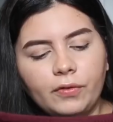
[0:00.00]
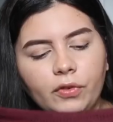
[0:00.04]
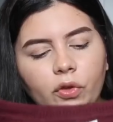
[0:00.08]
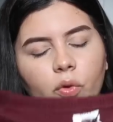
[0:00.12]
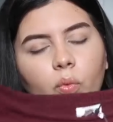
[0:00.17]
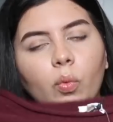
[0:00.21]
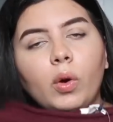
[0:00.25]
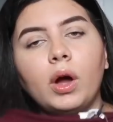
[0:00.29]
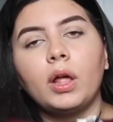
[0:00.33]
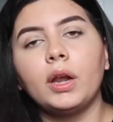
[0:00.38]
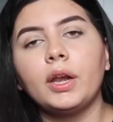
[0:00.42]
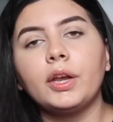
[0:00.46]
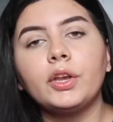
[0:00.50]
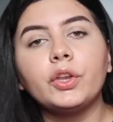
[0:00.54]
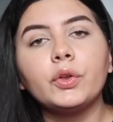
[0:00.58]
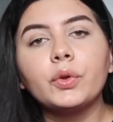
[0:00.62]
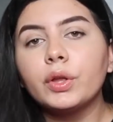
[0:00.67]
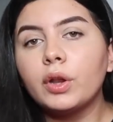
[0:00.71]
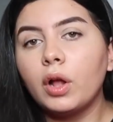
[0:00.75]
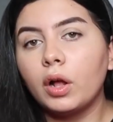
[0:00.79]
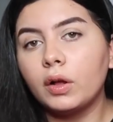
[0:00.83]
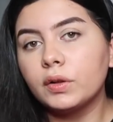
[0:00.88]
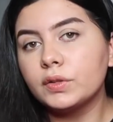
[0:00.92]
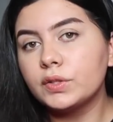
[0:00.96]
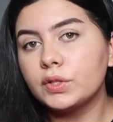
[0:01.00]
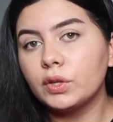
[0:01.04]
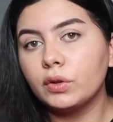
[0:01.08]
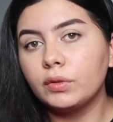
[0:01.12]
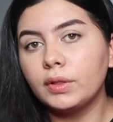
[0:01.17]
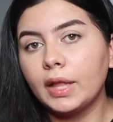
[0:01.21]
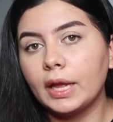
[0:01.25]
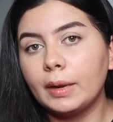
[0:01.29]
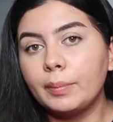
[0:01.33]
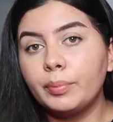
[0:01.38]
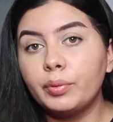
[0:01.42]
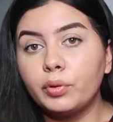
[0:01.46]
If you wanted, you could also
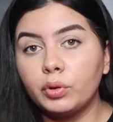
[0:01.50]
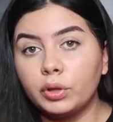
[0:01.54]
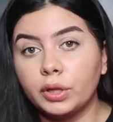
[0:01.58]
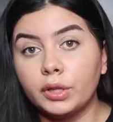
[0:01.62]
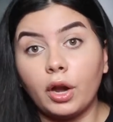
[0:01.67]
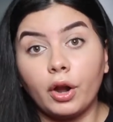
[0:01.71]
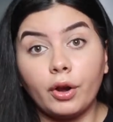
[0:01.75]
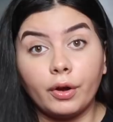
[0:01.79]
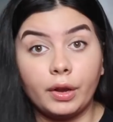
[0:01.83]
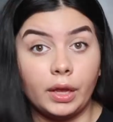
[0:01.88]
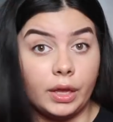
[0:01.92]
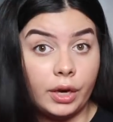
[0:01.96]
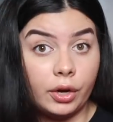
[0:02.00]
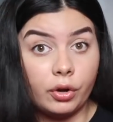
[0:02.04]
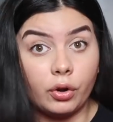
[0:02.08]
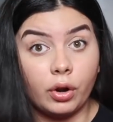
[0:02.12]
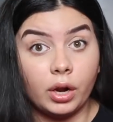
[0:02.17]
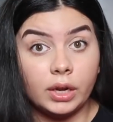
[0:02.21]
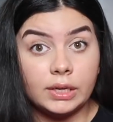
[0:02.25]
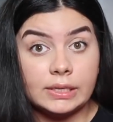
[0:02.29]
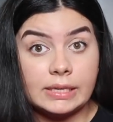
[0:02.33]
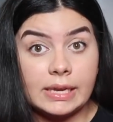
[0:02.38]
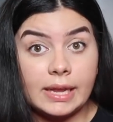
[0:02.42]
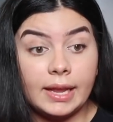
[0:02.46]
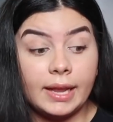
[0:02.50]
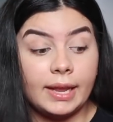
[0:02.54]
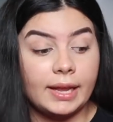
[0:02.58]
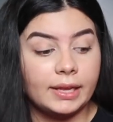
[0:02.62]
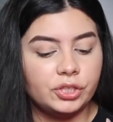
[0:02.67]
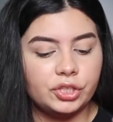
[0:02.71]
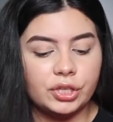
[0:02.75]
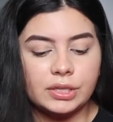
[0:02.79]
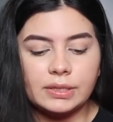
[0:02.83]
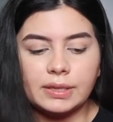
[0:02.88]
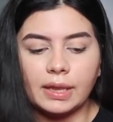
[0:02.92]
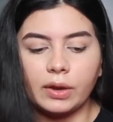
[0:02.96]
like pull an Ariana Grande
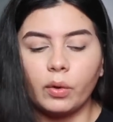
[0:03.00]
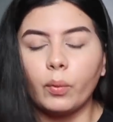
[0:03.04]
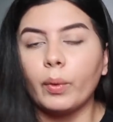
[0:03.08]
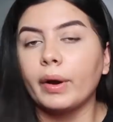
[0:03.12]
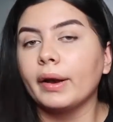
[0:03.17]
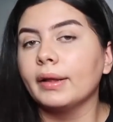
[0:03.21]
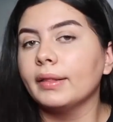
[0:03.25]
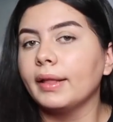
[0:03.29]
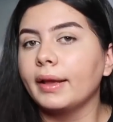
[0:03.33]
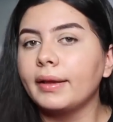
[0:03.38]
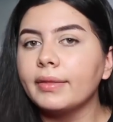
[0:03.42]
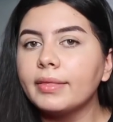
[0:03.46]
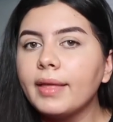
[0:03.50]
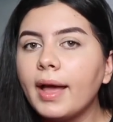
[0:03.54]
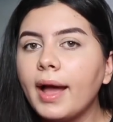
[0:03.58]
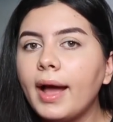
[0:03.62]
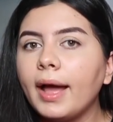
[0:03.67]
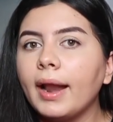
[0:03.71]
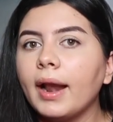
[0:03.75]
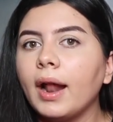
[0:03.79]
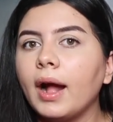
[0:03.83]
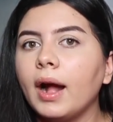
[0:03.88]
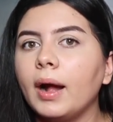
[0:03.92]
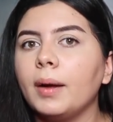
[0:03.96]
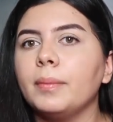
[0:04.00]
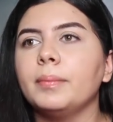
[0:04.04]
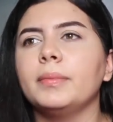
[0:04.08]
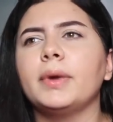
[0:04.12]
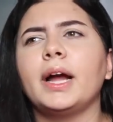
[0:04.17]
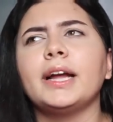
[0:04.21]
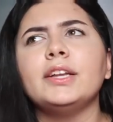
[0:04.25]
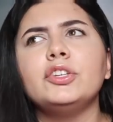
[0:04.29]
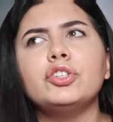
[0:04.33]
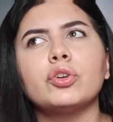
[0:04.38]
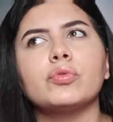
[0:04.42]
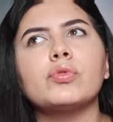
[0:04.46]
and just like wear it like that.
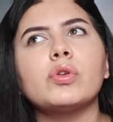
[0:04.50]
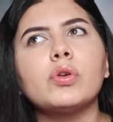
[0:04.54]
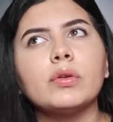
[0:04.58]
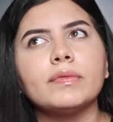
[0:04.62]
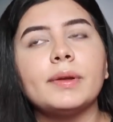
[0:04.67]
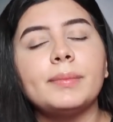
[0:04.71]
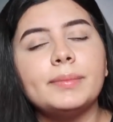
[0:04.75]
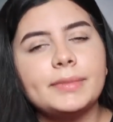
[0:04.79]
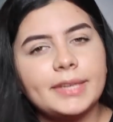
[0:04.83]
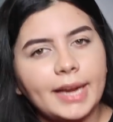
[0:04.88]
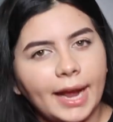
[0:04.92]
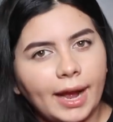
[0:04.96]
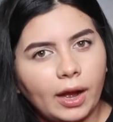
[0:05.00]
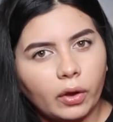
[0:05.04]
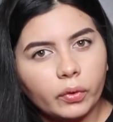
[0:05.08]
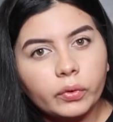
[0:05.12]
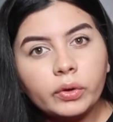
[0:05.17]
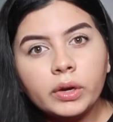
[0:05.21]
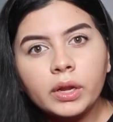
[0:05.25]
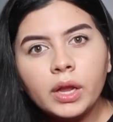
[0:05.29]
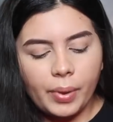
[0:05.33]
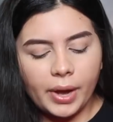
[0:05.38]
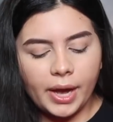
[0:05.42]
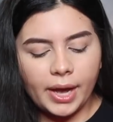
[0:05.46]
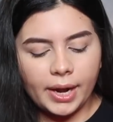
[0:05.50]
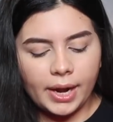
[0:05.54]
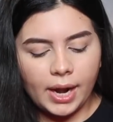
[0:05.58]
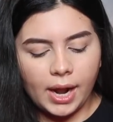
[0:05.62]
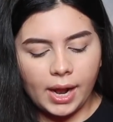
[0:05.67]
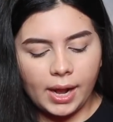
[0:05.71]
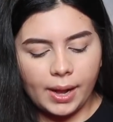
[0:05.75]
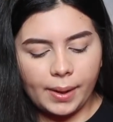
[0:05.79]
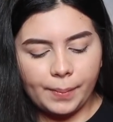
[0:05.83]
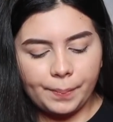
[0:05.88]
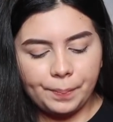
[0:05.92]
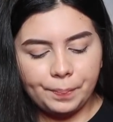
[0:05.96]
I don't know if I'm down, but
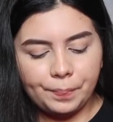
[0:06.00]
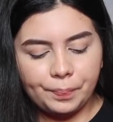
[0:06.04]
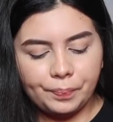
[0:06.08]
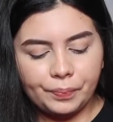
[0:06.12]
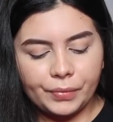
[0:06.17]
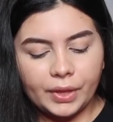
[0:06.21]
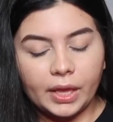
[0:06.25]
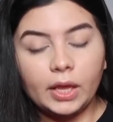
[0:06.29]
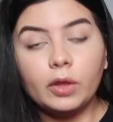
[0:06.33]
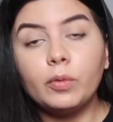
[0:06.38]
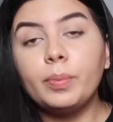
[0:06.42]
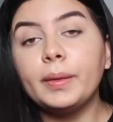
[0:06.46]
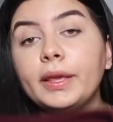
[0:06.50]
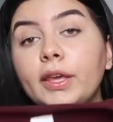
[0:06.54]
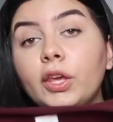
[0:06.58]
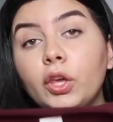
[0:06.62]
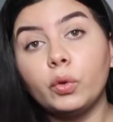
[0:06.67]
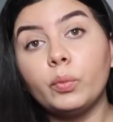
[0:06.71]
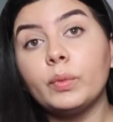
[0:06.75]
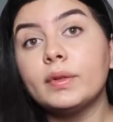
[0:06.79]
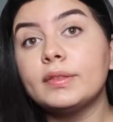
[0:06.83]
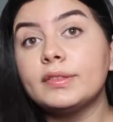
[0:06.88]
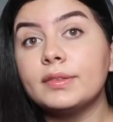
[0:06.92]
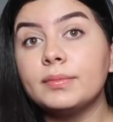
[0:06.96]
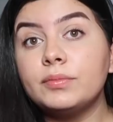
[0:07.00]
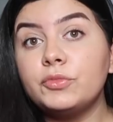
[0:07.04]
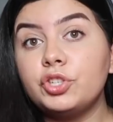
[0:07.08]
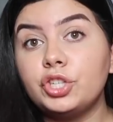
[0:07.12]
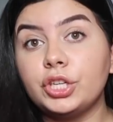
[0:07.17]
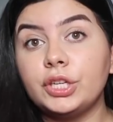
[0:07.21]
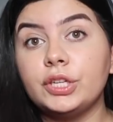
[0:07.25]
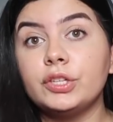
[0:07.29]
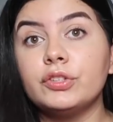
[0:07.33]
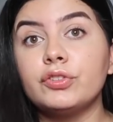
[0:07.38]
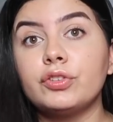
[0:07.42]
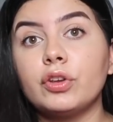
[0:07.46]
it'd be cute with some
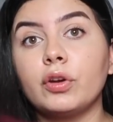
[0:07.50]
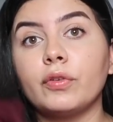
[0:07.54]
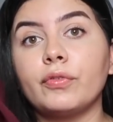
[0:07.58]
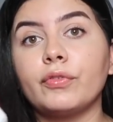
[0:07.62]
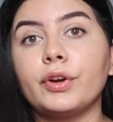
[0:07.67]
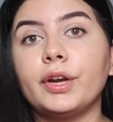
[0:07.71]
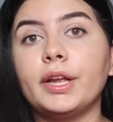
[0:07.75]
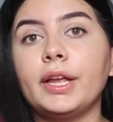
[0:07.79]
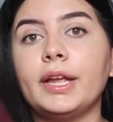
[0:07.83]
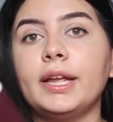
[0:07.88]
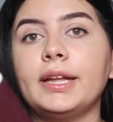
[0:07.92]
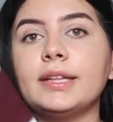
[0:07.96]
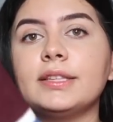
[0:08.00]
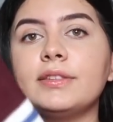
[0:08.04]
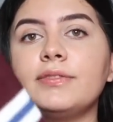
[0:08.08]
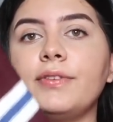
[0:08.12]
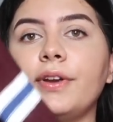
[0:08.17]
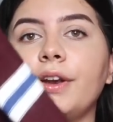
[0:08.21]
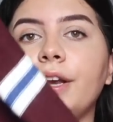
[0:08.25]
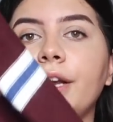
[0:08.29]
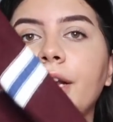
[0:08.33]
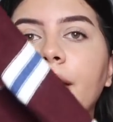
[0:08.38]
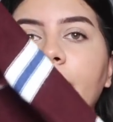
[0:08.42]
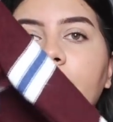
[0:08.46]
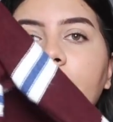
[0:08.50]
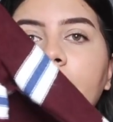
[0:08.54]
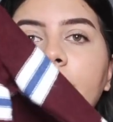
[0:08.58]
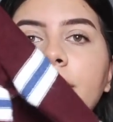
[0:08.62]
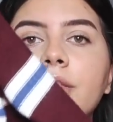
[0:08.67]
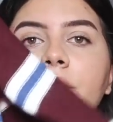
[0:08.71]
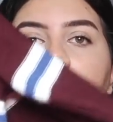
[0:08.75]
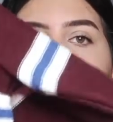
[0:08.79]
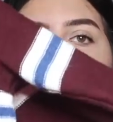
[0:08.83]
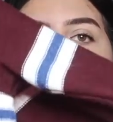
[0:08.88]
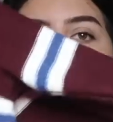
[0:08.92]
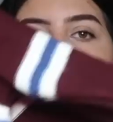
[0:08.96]
jeans over it. It's very
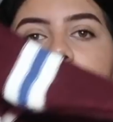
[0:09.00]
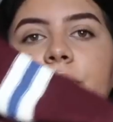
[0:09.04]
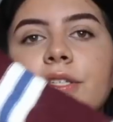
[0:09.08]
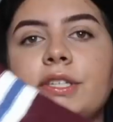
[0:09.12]
nice, soft